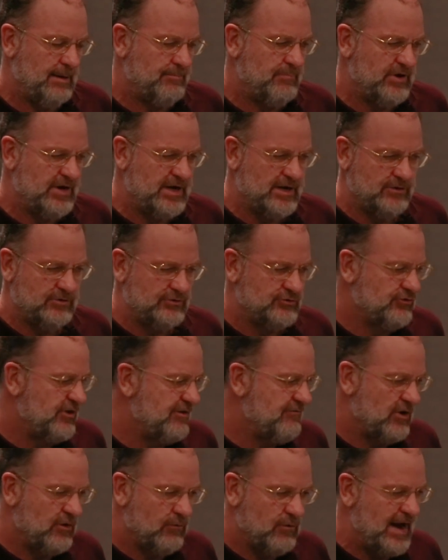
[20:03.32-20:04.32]
being
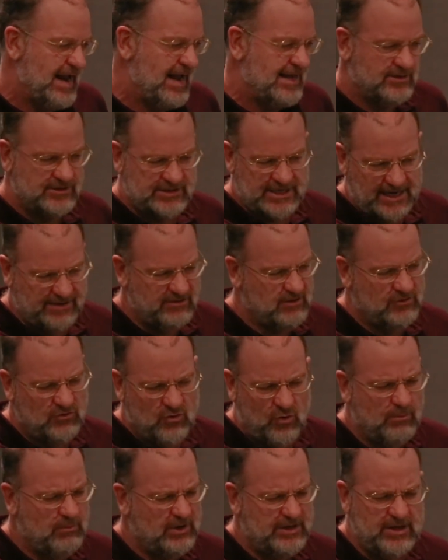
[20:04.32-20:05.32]
driven around. So
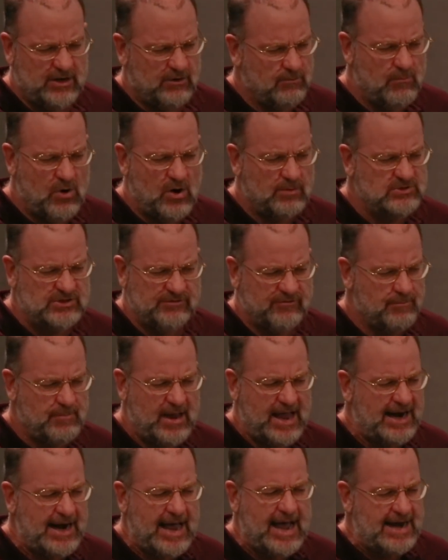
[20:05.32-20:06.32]
normally there are mobs of
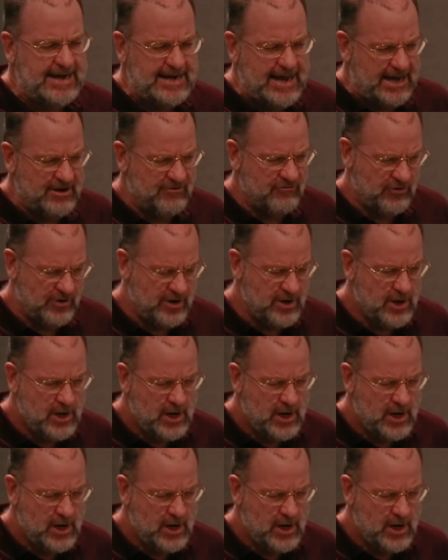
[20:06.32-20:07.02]
about 800.